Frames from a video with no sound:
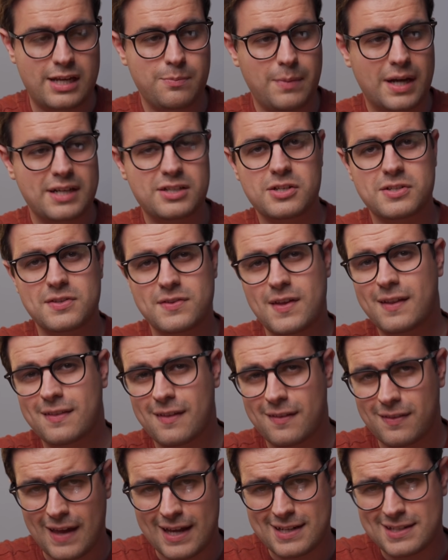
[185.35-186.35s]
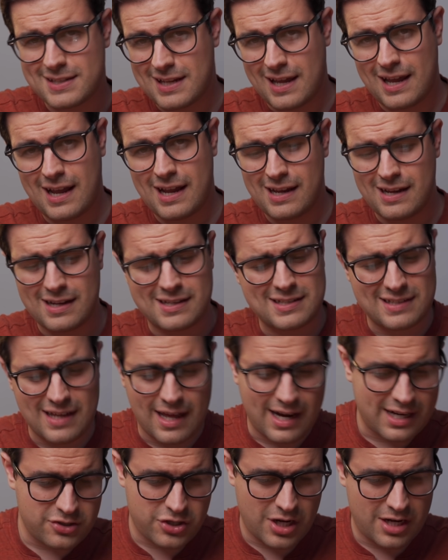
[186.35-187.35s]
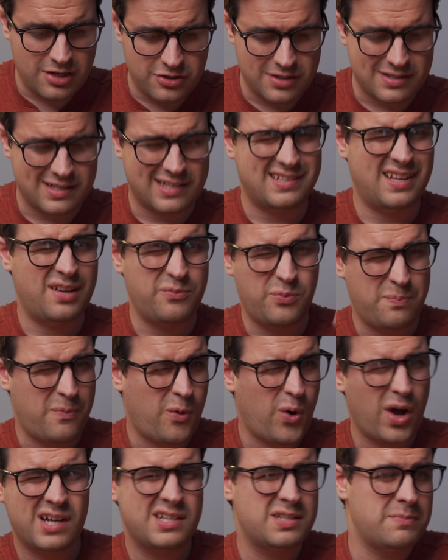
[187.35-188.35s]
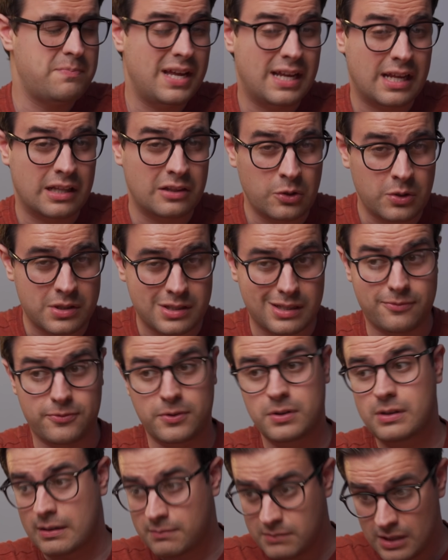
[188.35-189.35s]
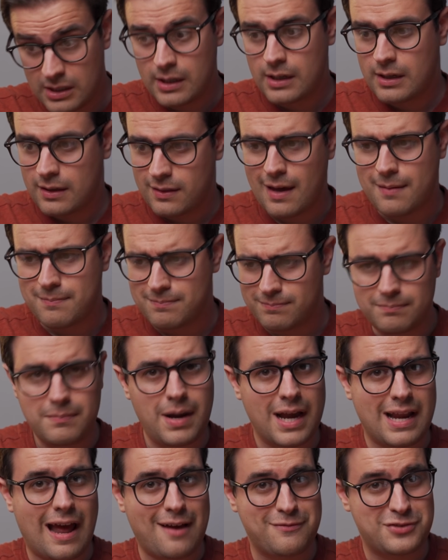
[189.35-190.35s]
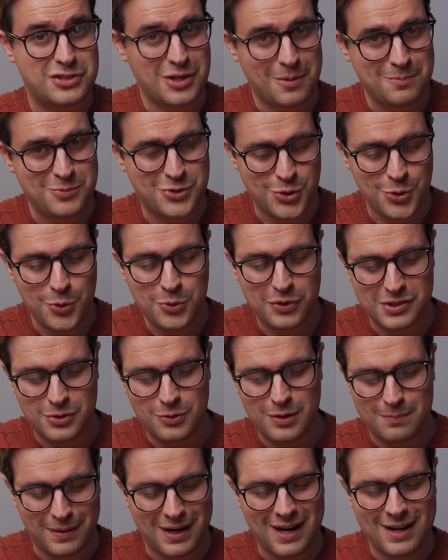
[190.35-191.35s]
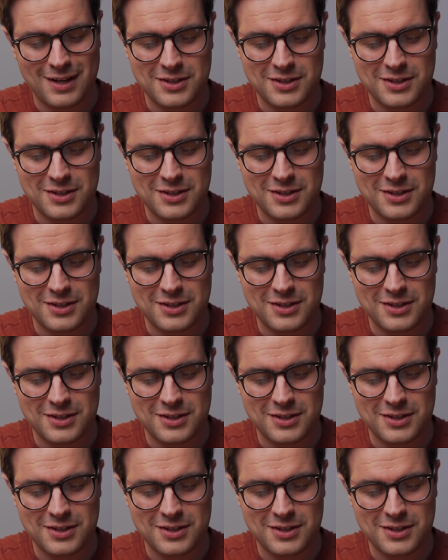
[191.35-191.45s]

you might just think that that's a aesthetic change just because they wanted to make it look different, and that might have some truth to it. But I